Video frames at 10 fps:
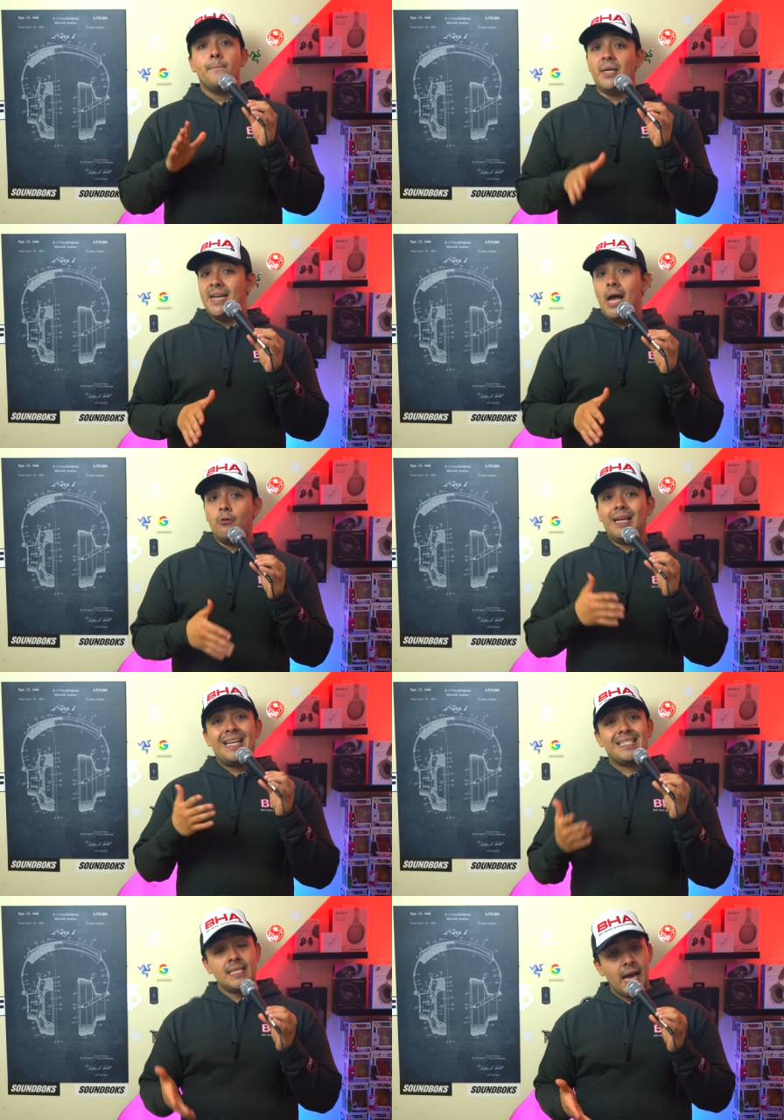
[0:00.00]
But now
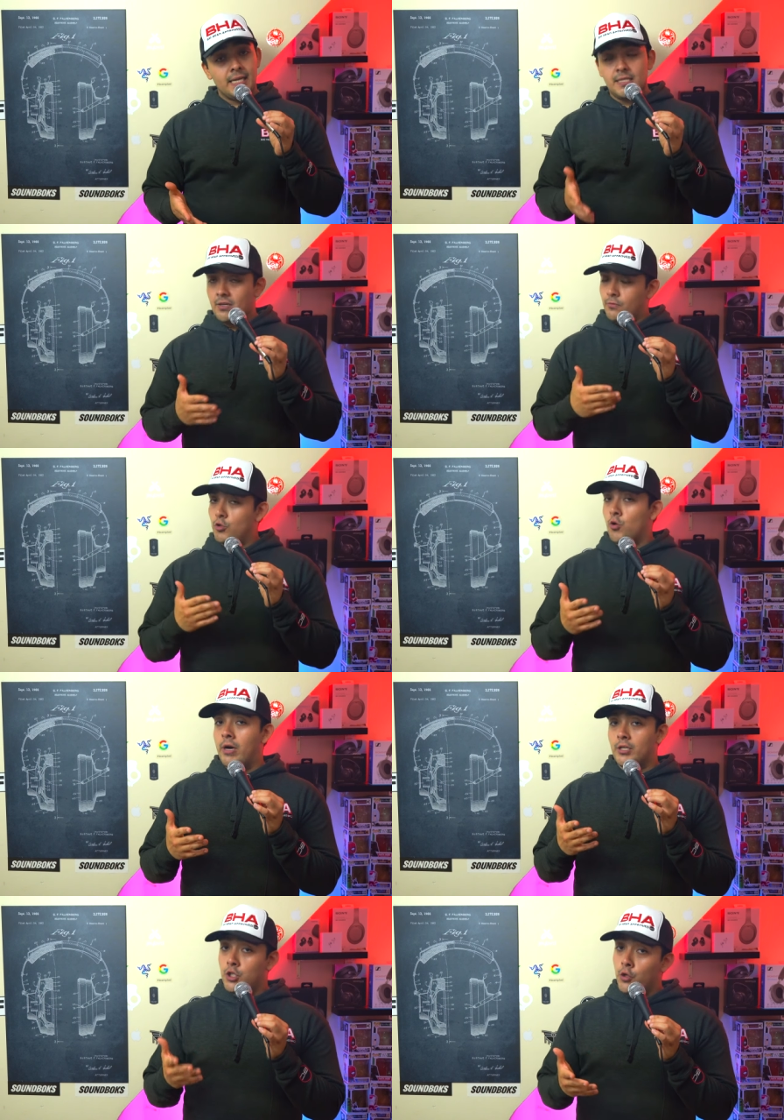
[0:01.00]
it's not if you're
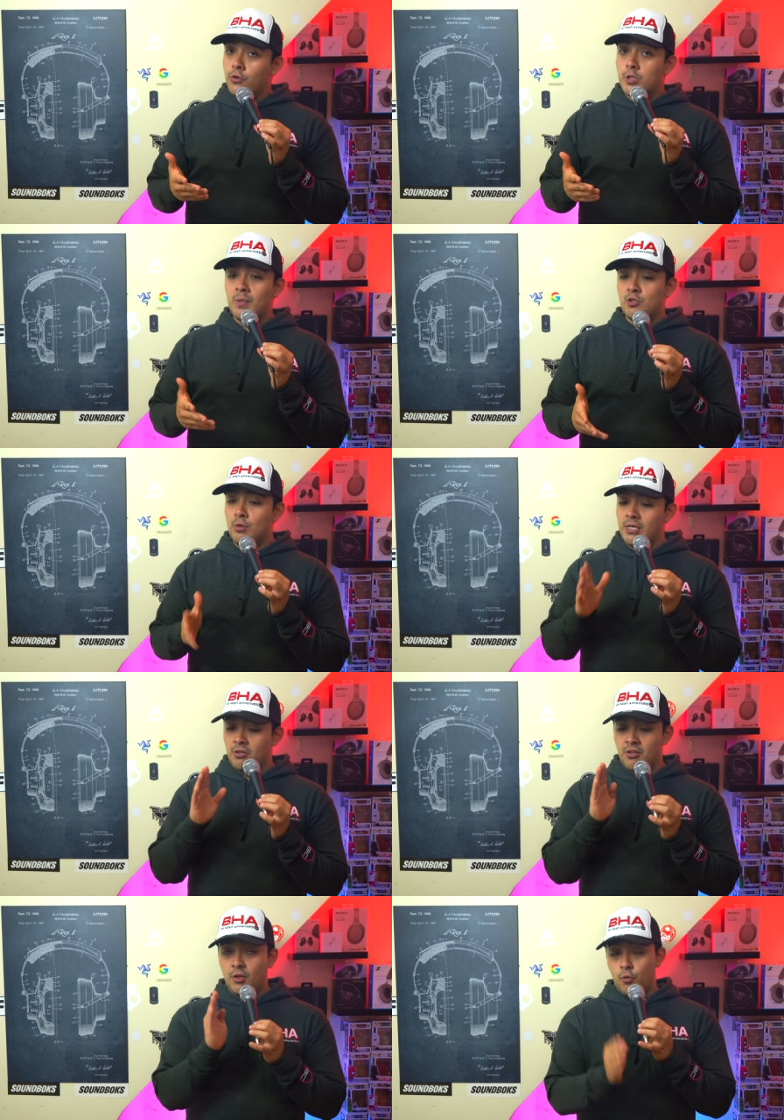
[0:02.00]
trying to choose between
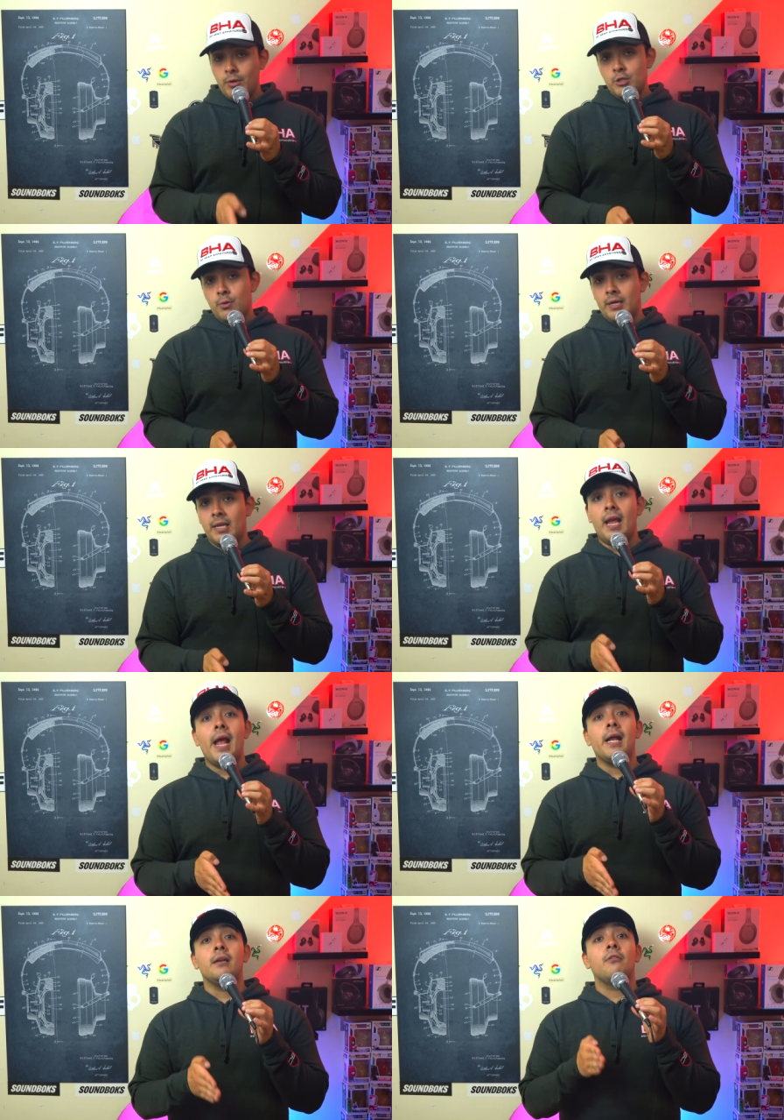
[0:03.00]
the 320
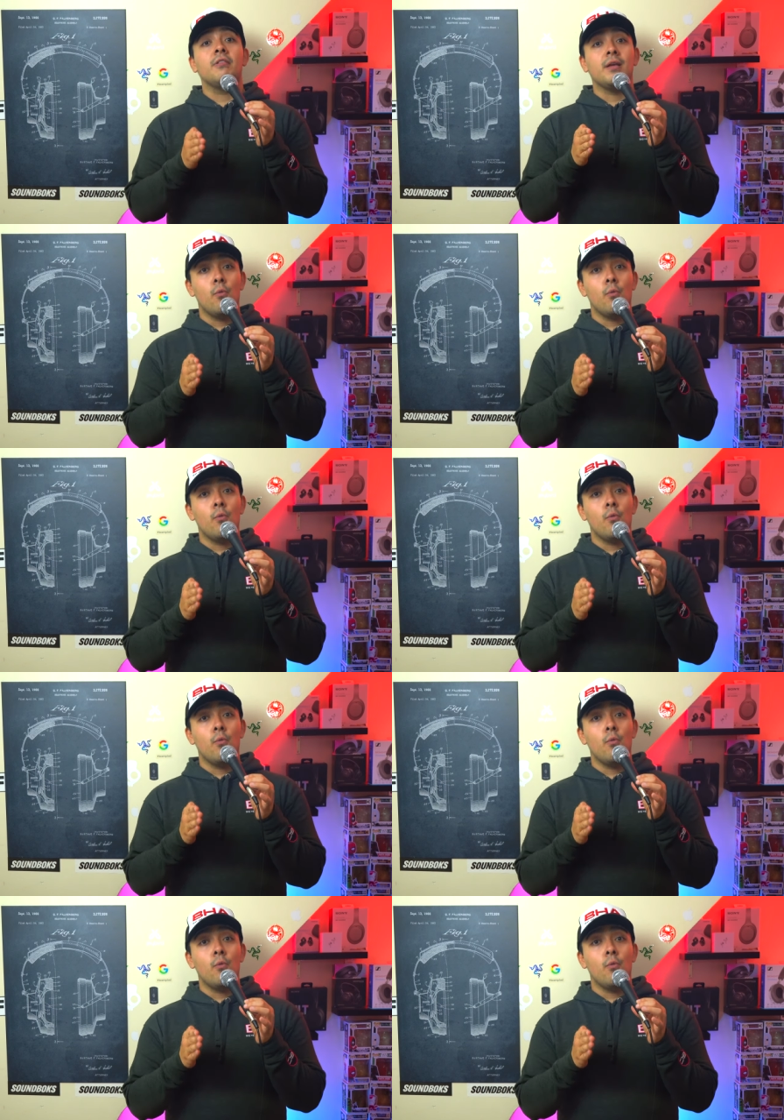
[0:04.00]
and the